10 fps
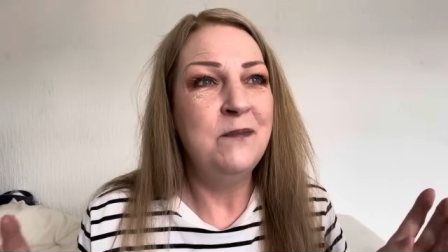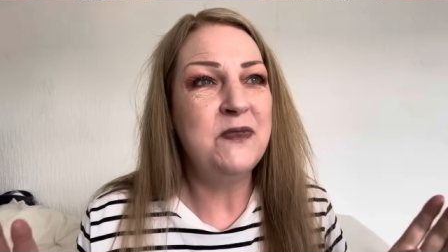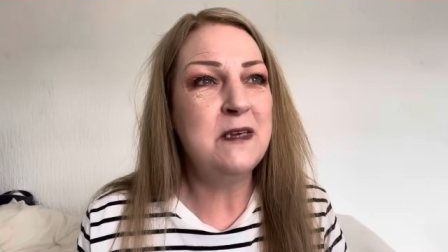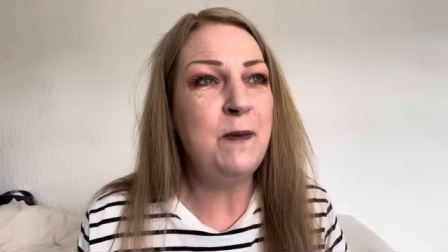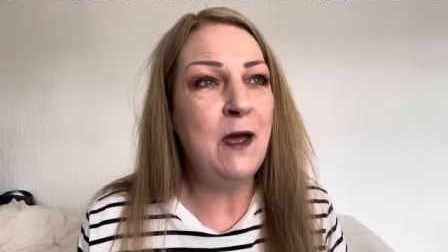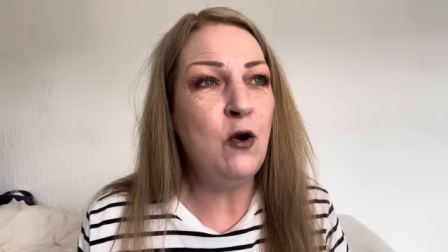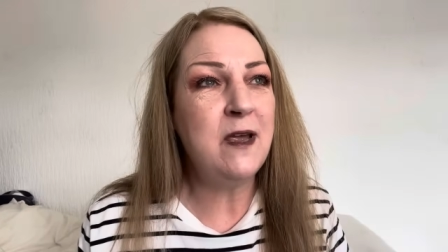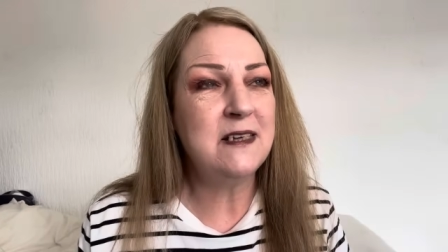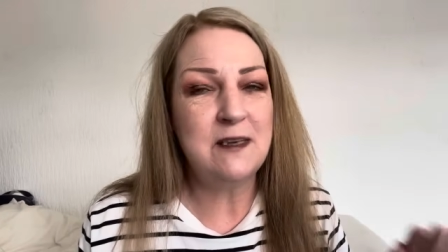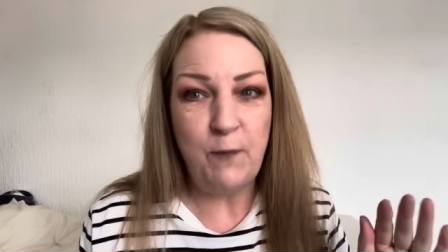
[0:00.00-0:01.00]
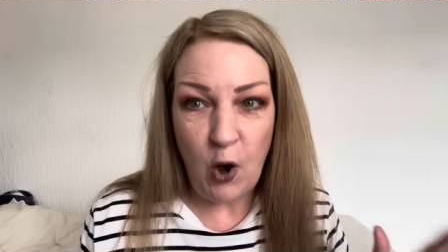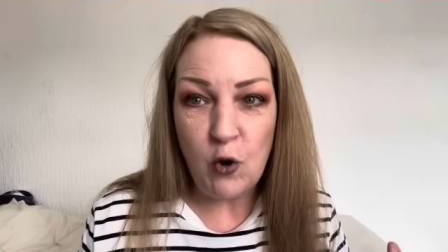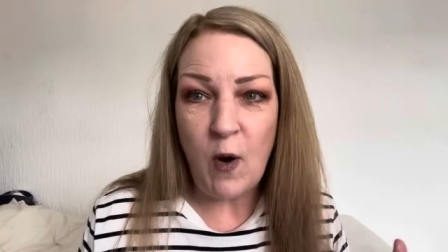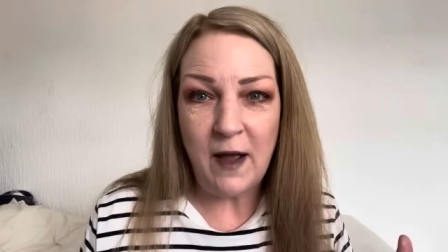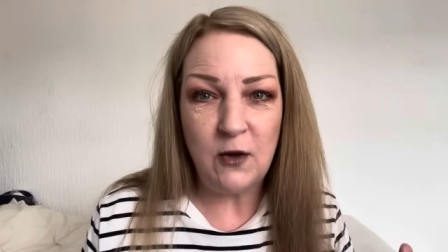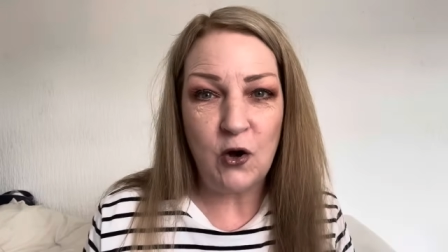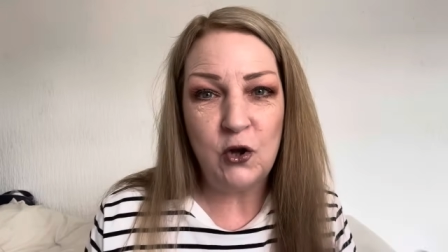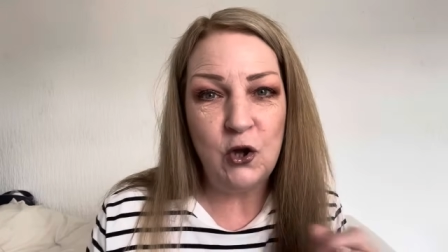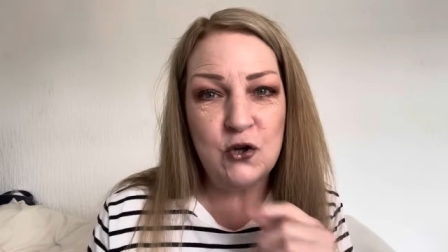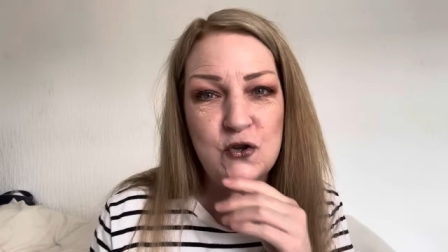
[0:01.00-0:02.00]
to be honest, I bought quite a lot of
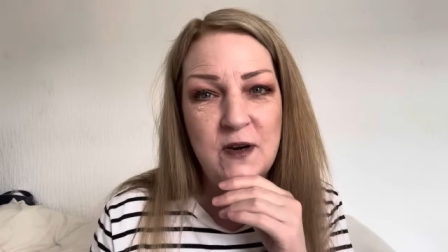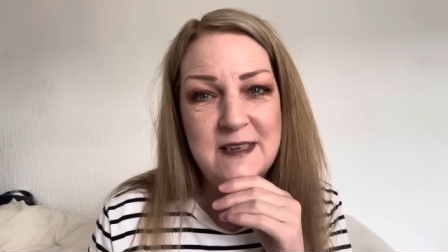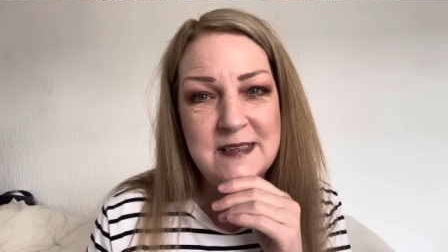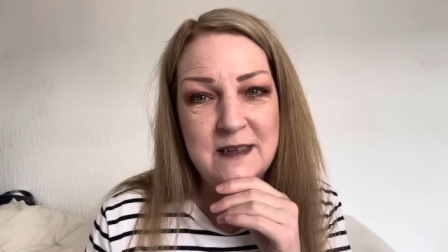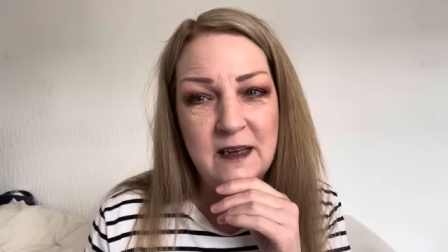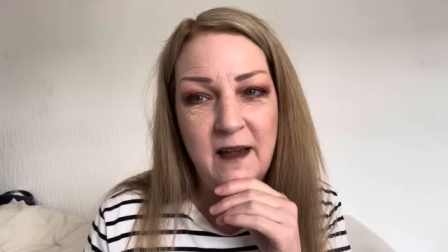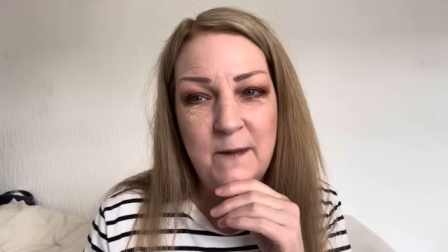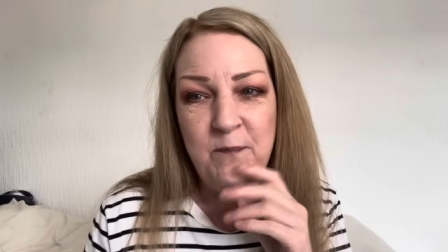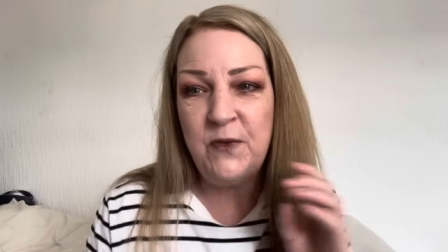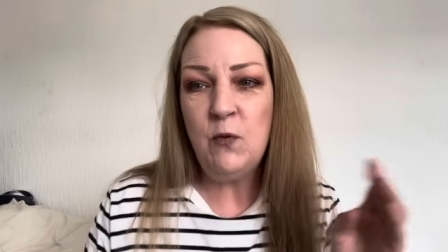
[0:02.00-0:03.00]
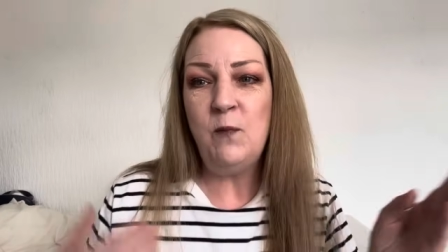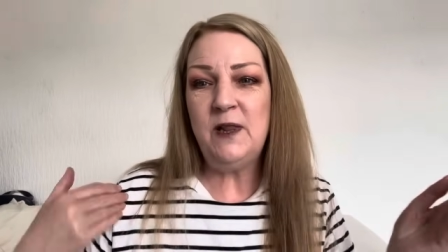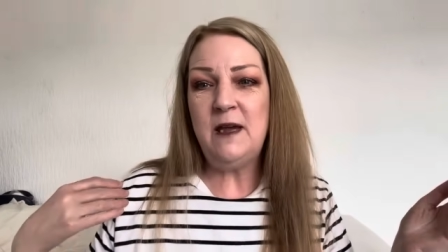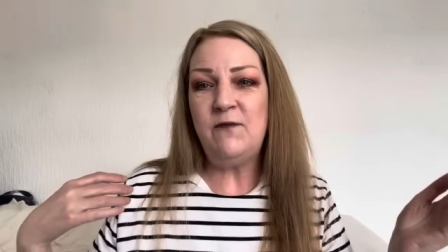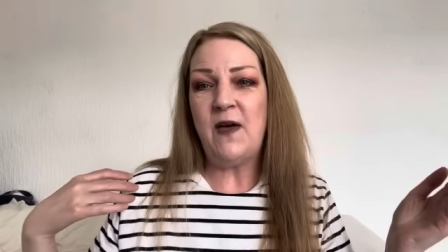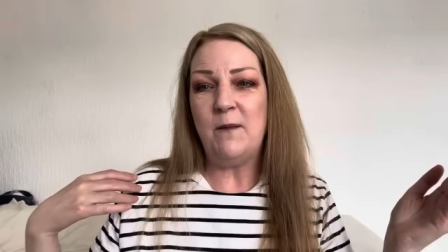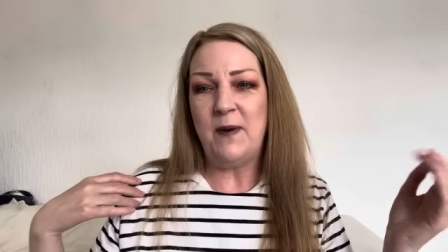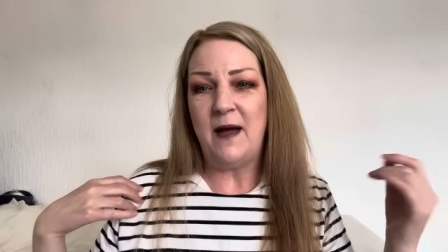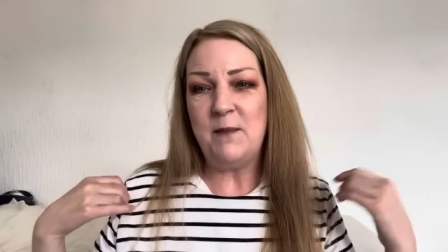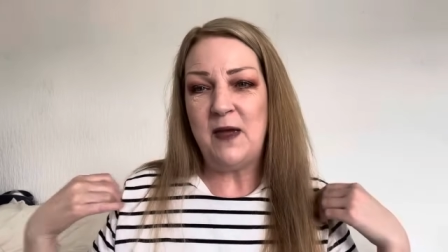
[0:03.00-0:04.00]
clothes recently. You won't believe that
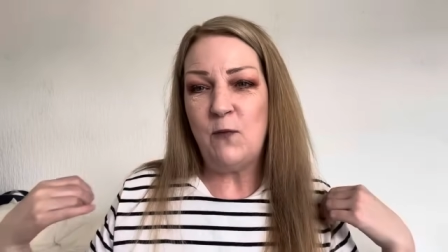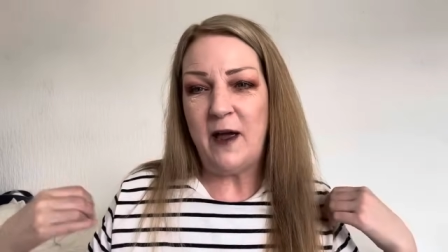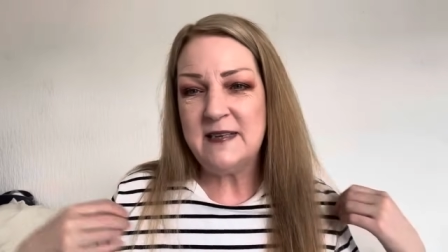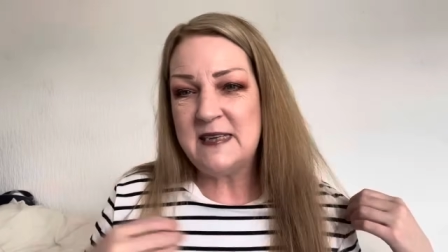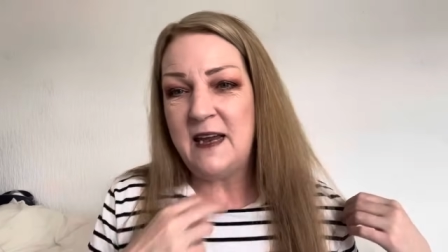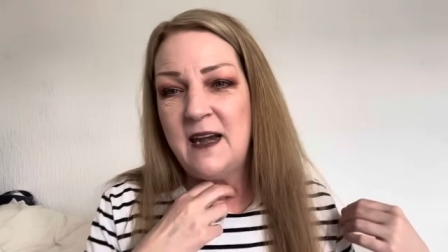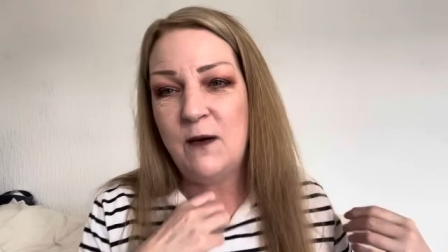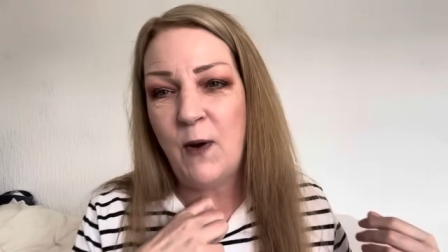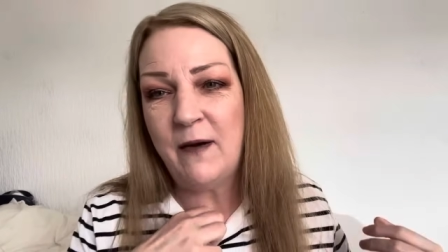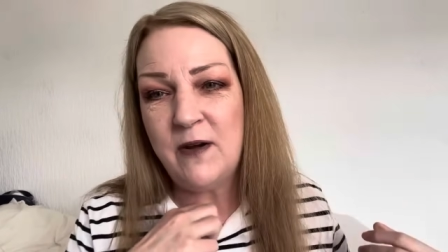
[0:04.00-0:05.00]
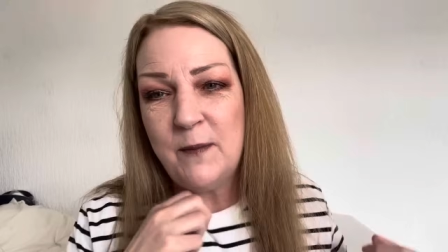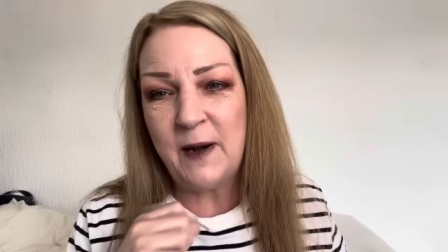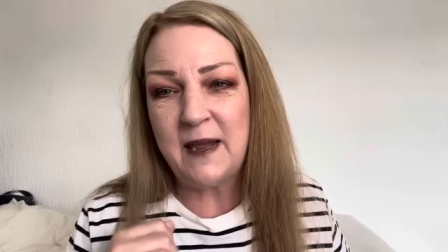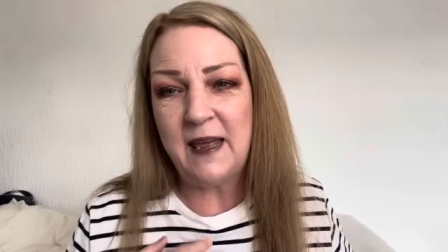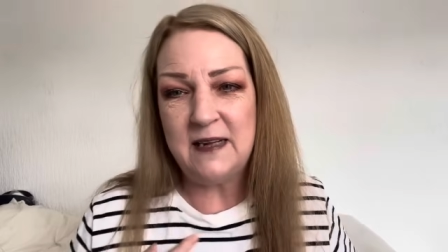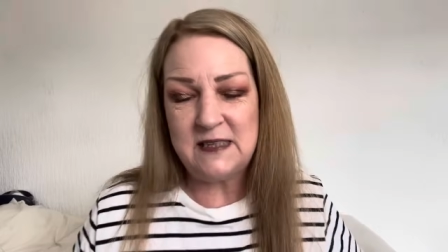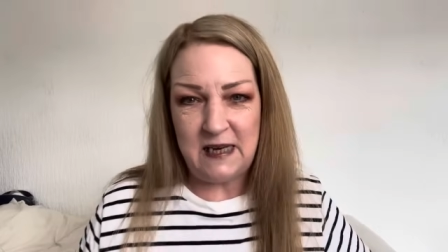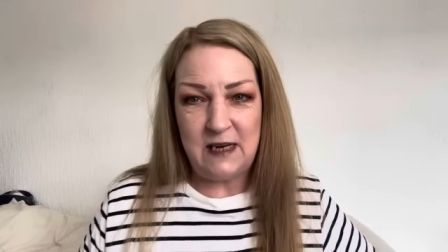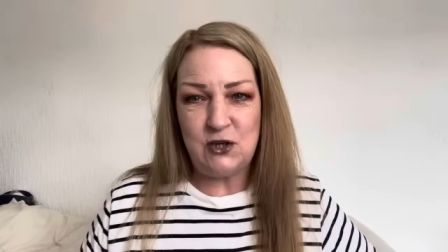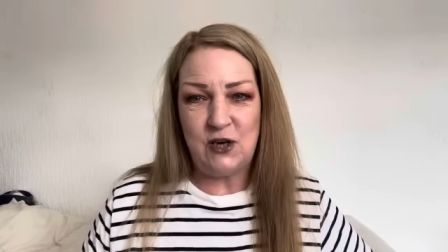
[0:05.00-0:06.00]
by me sitting here wearing a blinking
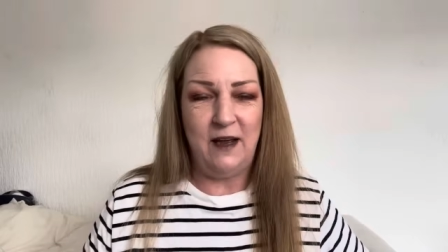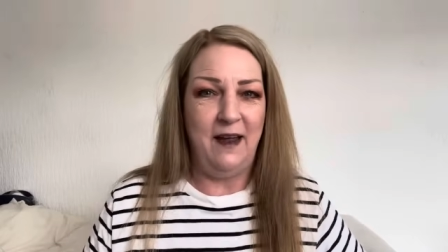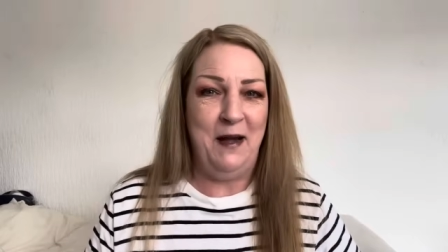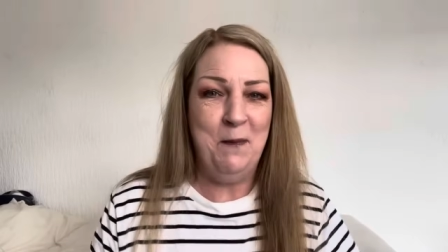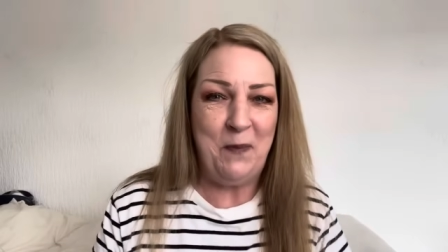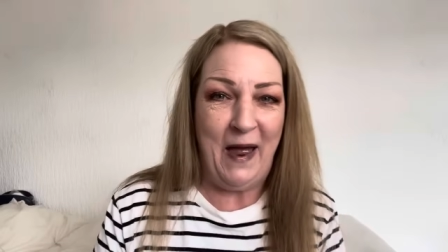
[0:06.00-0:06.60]
t-shirt and a